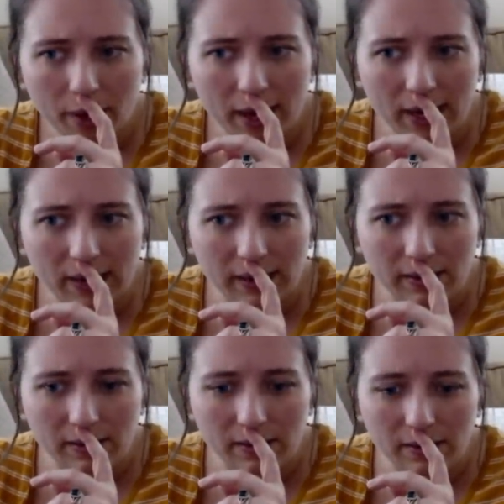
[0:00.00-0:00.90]

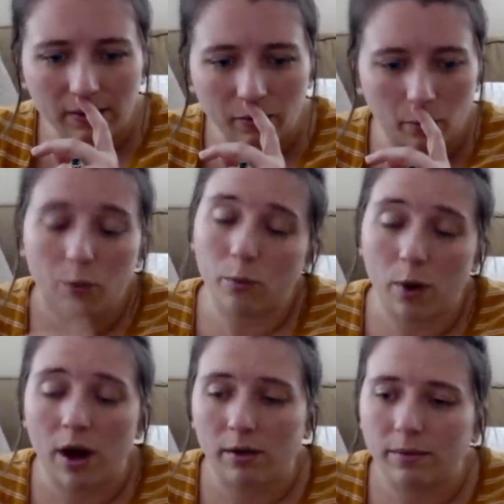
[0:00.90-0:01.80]
is,
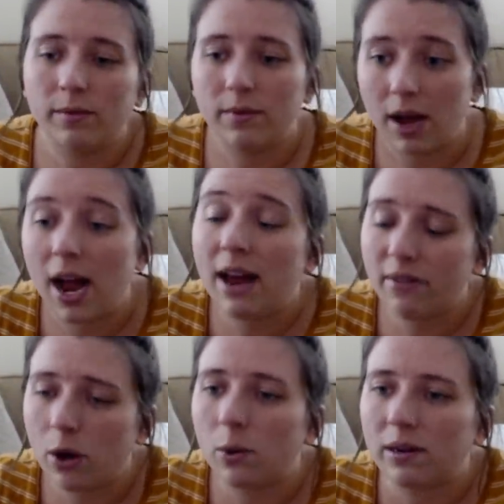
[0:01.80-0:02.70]
well, I
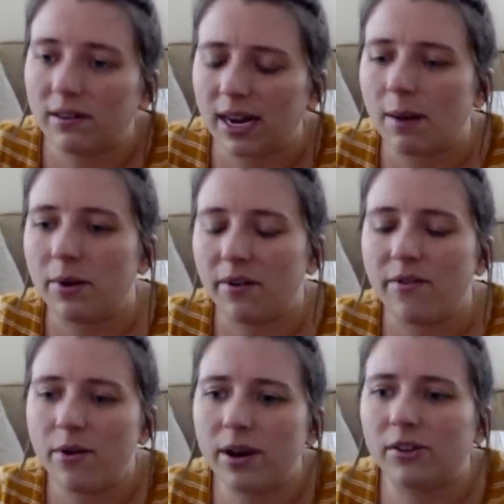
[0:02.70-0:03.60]
haven't always said it, but a
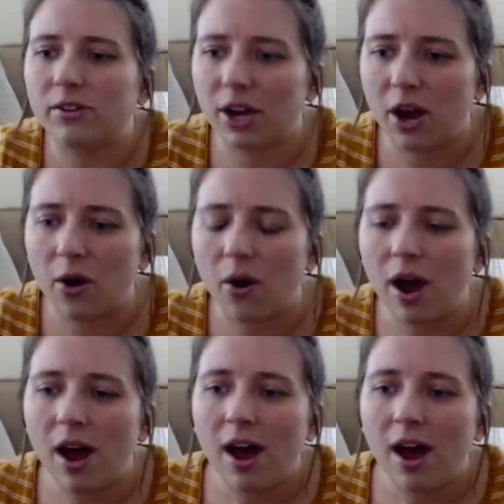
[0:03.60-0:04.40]
few years ago,